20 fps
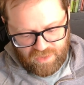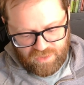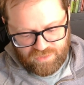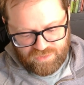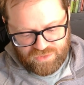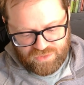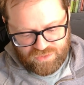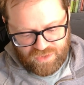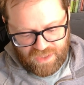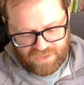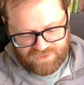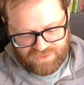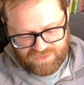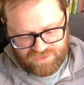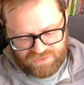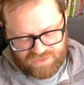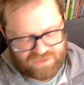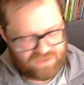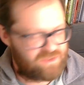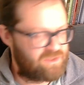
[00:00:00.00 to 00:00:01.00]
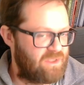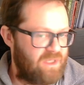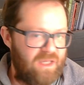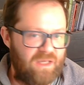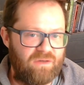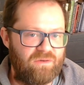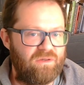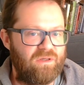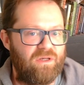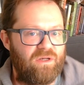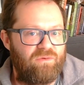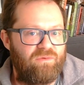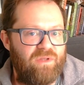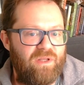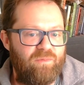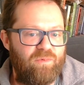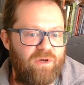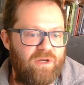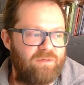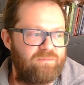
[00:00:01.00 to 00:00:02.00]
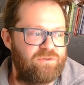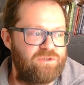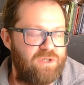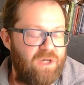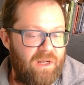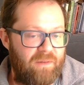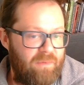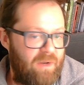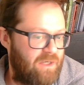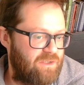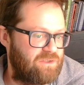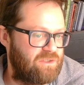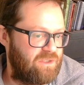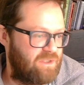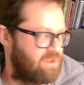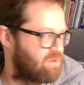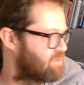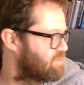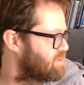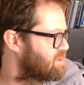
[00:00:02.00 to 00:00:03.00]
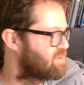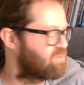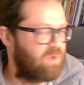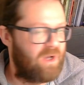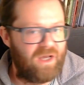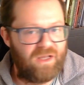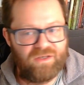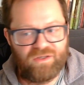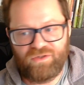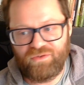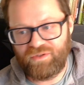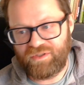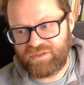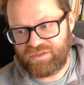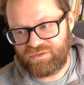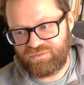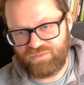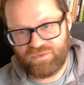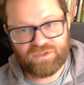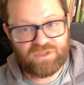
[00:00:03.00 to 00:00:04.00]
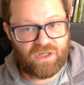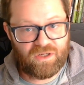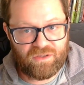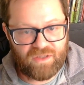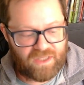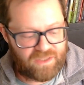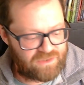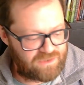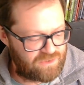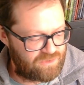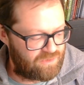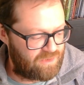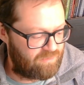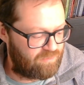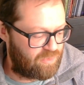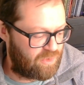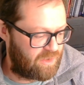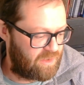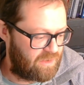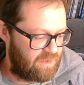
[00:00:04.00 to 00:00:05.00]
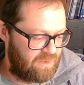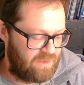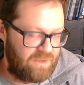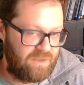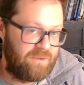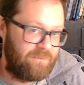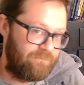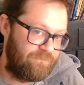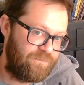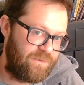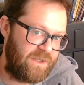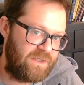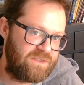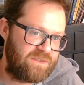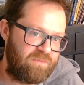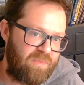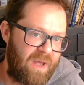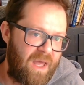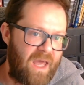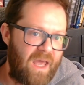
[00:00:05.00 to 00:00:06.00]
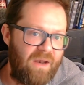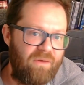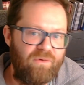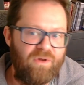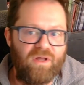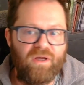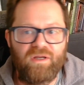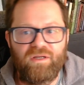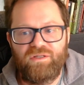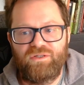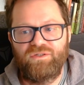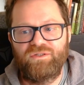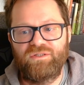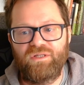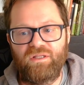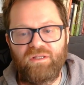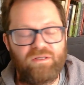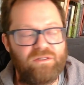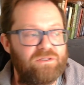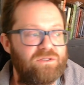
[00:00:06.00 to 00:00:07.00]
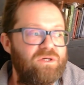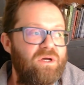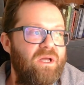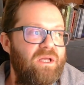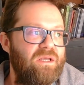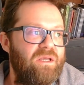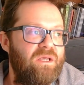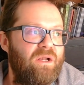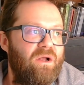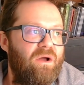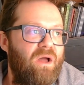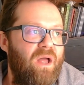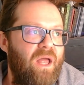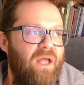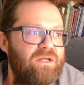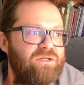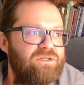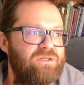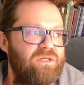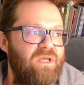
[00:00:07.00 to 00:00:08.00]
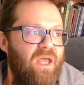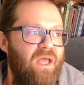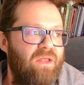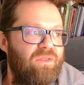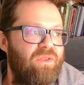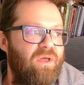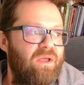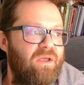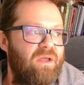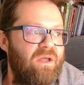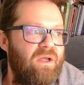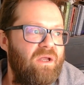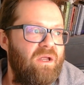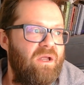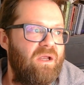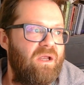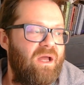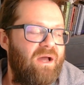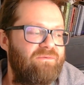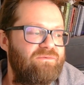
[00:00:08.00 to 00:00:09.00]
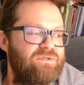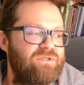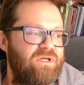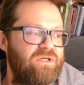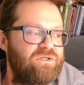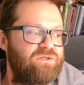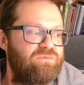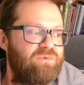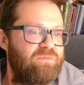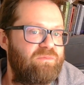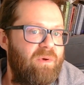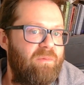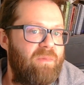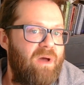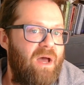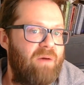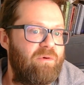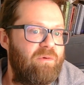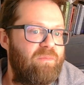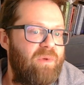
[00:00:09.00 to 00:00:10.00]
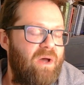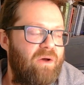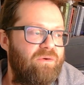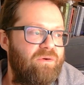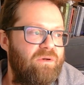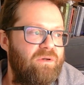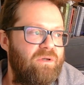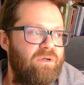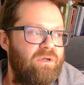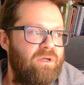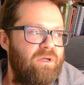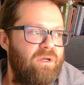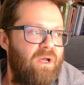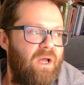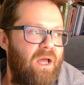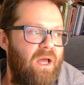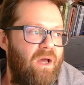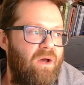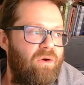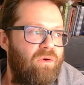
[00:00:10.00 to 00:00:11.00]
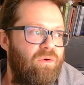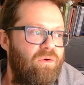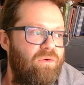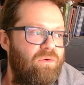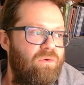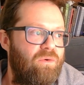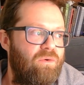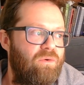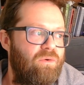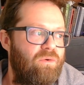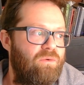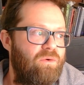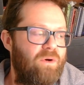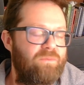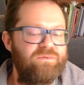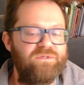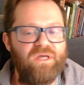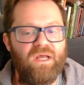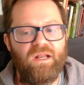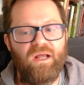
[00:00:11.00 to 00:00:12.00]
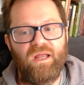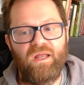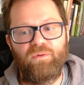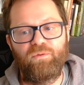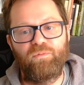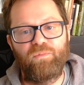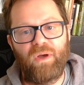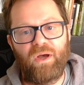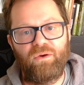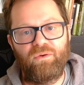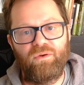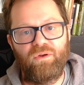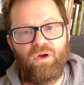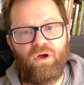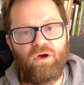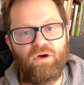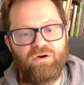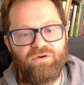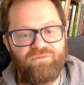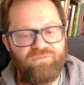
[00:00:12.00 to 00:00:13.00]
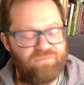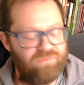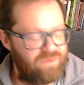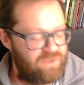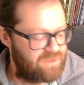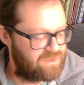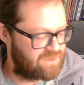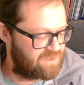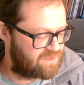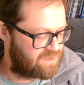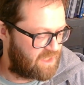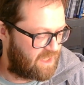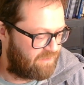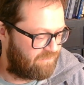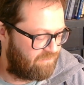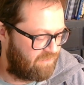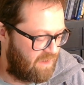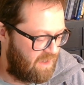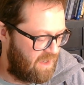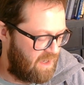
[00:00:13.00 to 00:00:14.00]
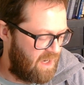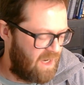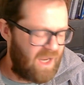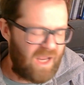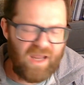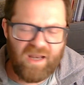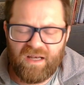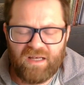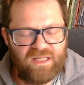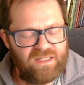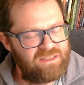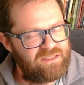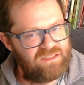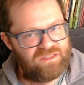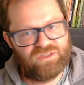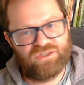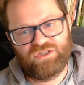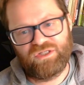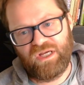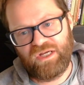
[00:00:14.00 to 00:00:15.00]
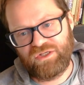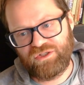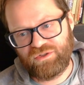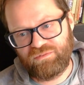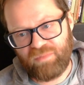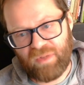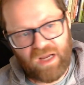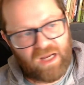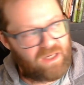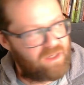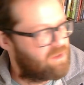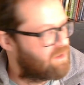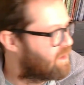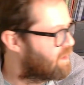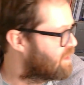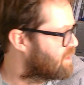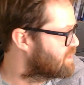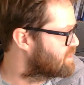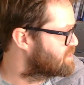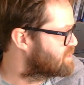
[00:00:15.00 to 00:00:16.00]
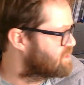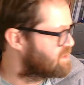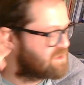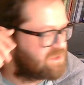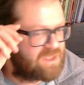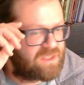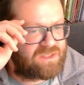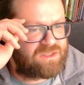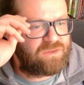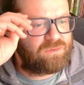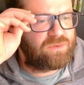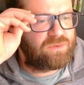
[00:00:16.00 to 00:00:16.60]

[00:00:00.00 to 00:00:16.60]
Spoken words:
stretch is just when they bring up shit, I'm actually going to respond to it, which I don't like doing, but things are bad and we all got to do something. So I actually had conversation with my mom about how upset I am about all of this stuff. And it didn't change her mind at all. She said she